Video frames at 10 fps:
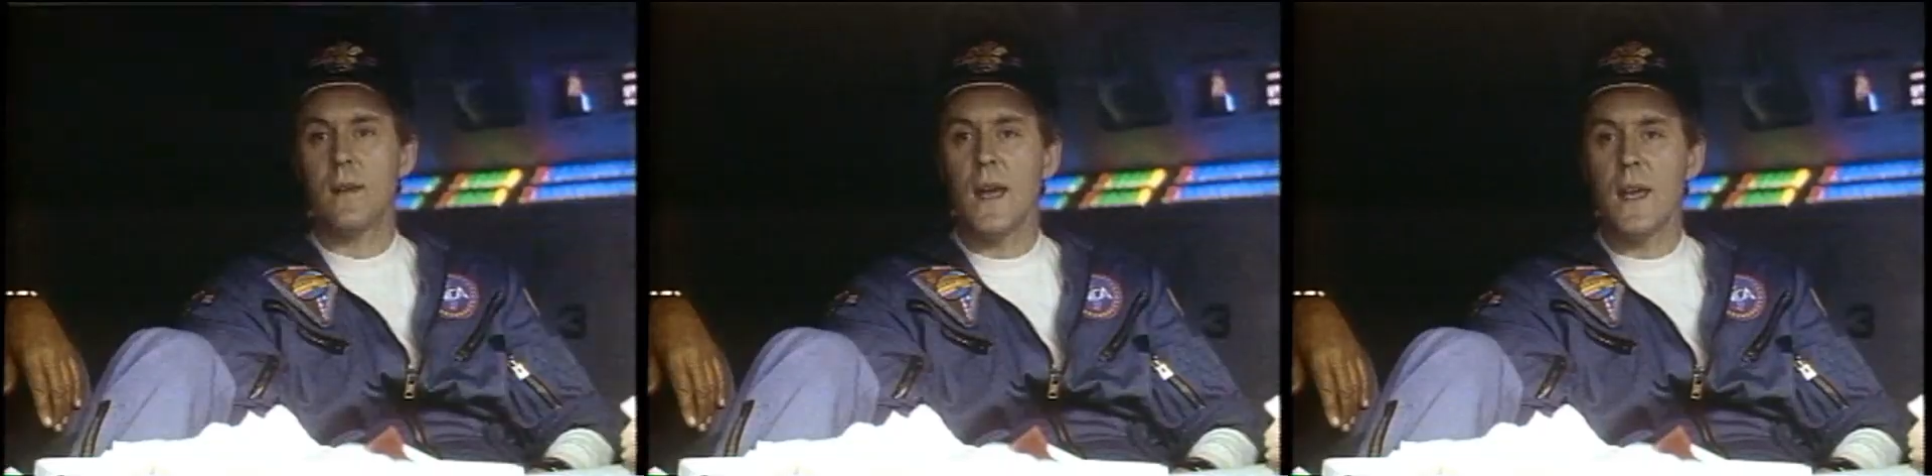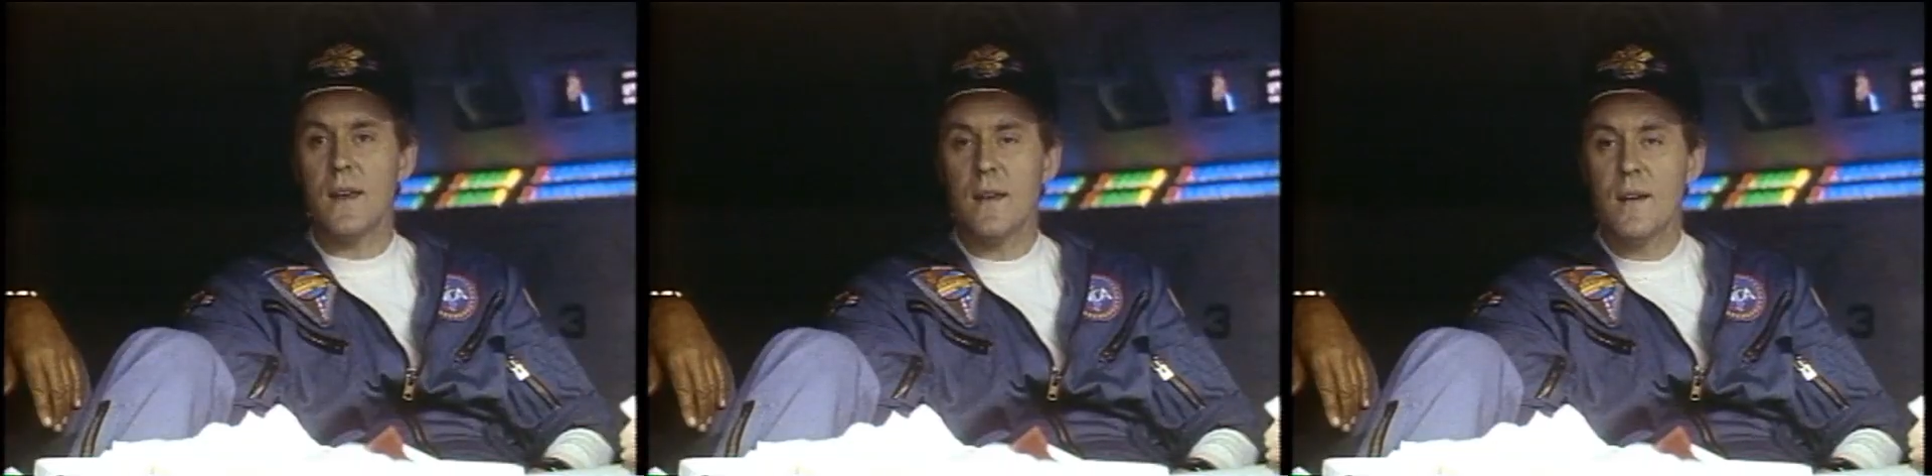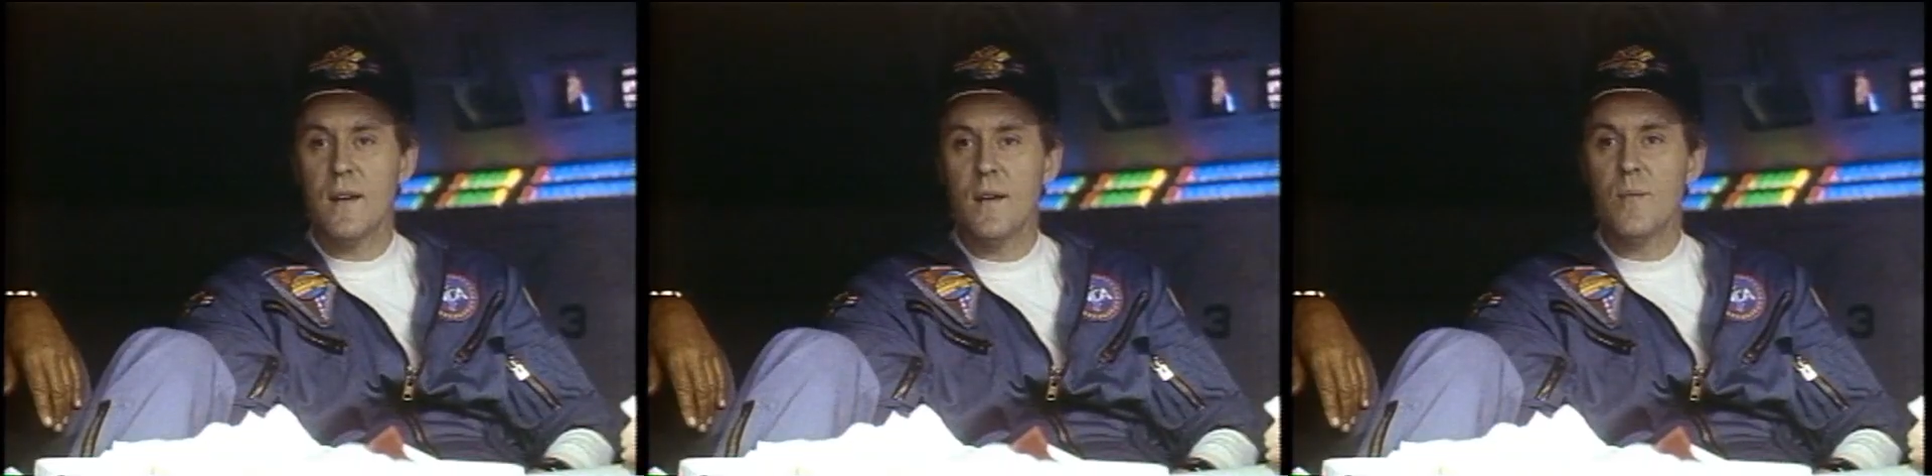Cake.
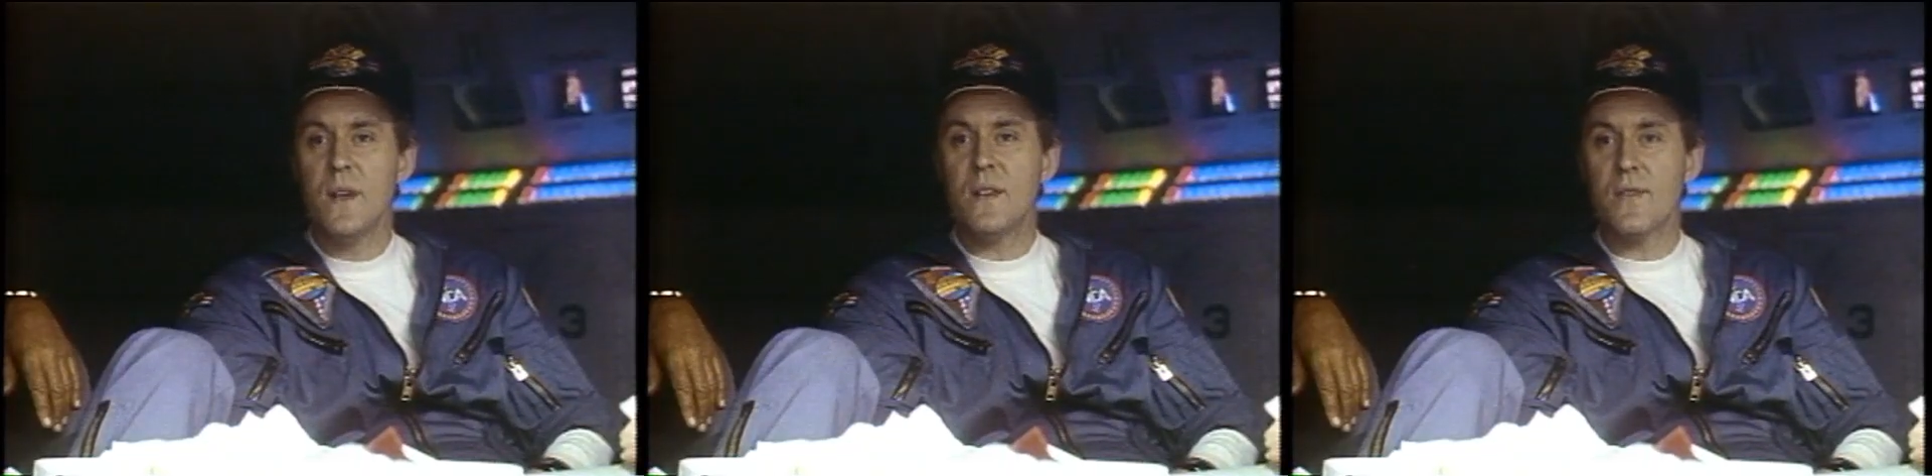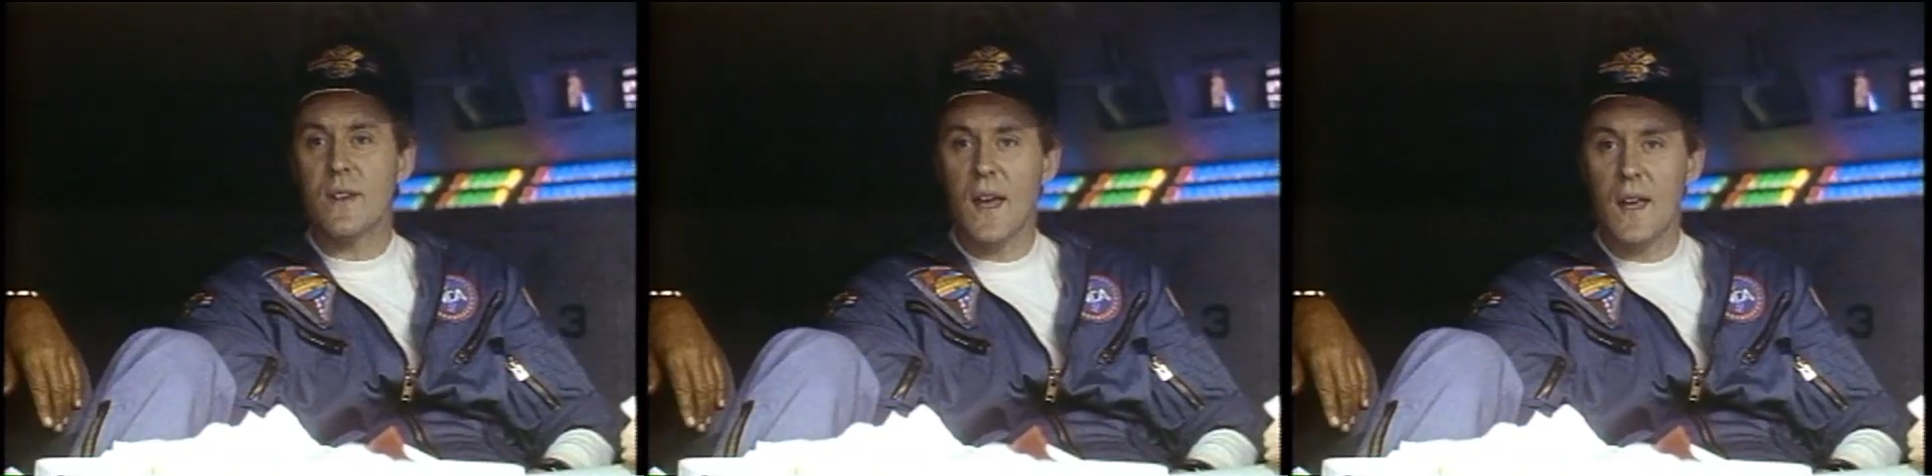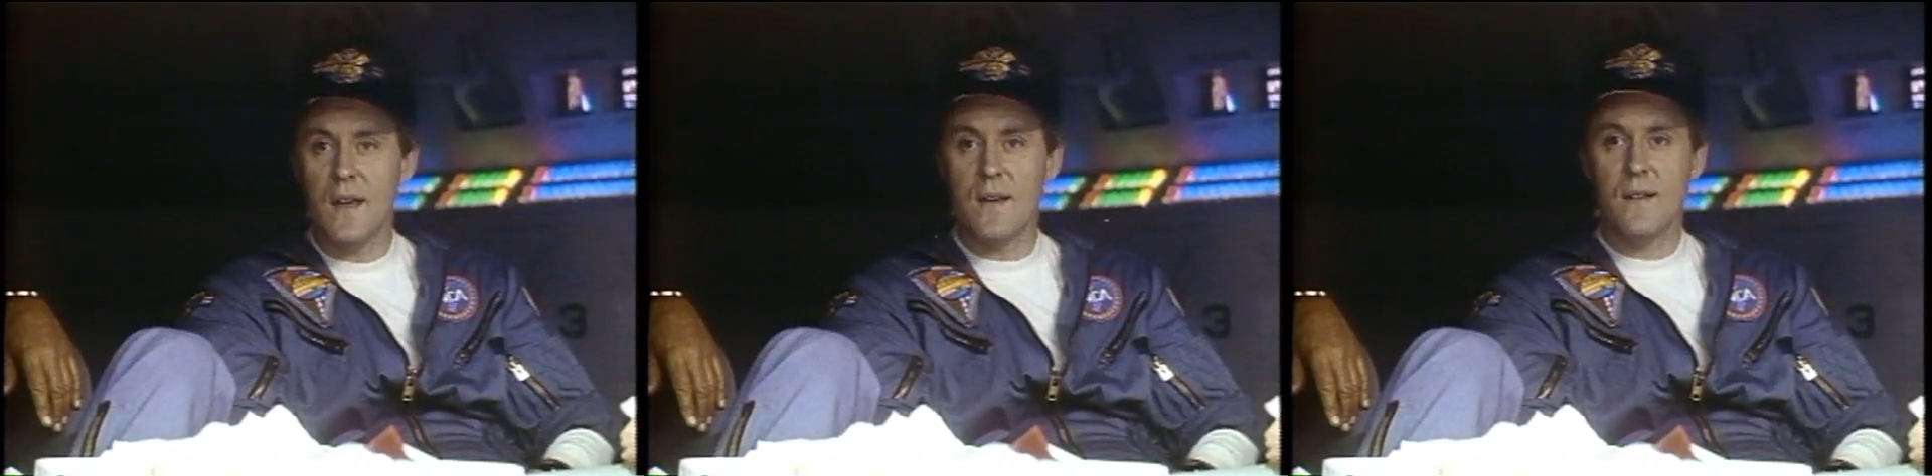Piece of
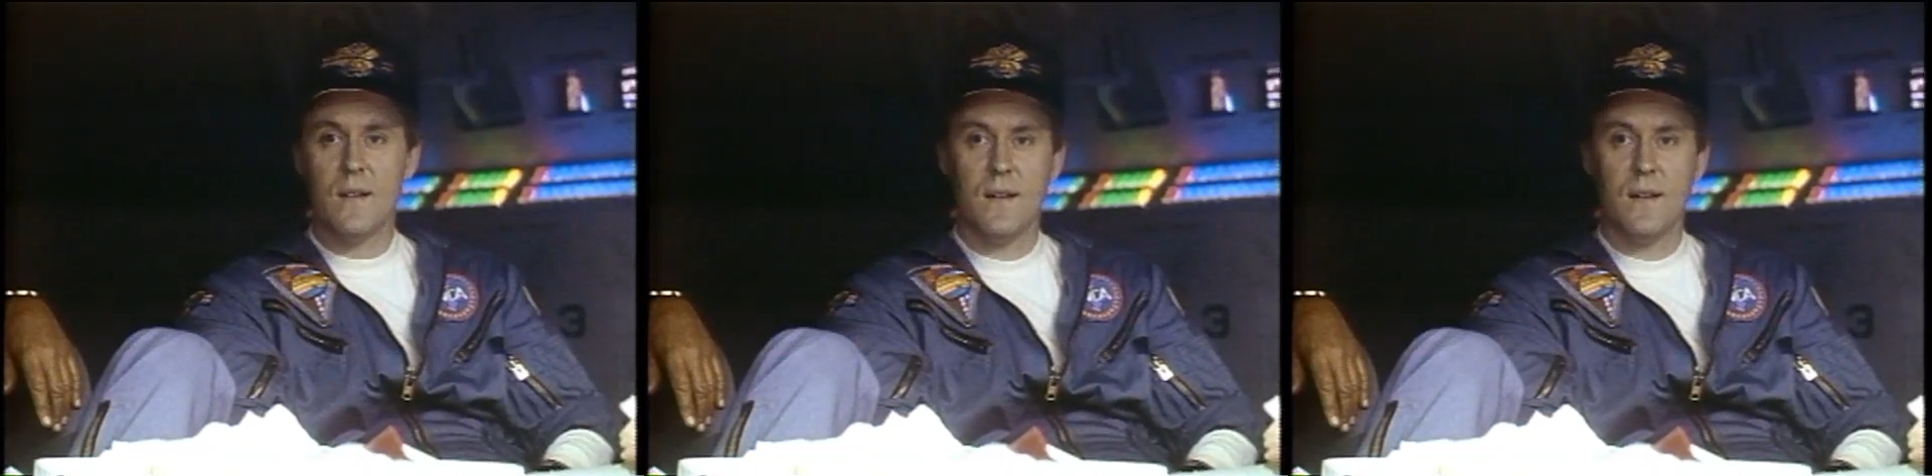cake.